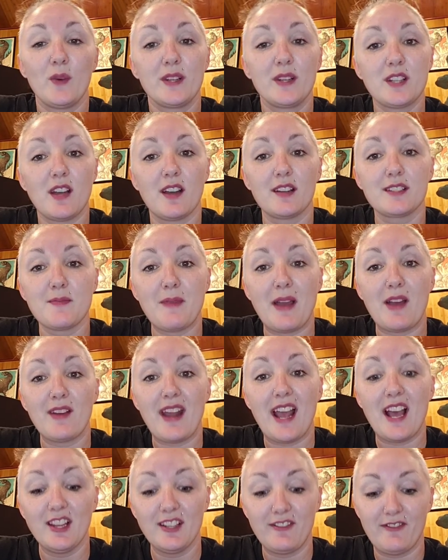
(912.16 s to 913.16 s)
we talked
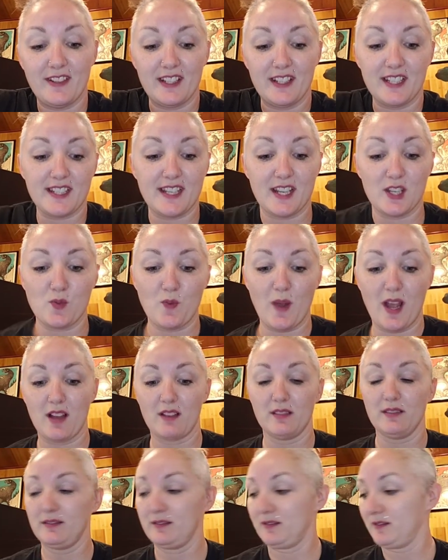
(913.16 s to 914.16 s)
about elephants as
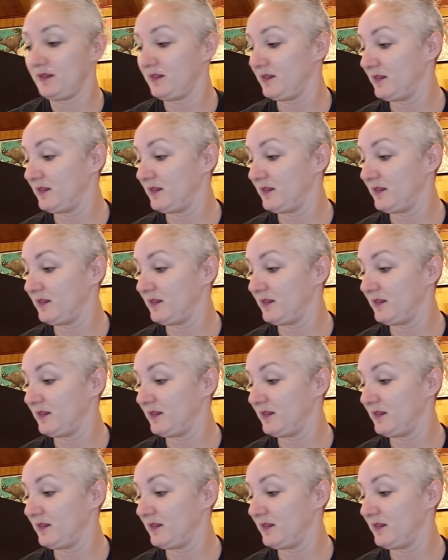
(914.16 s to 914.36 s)
well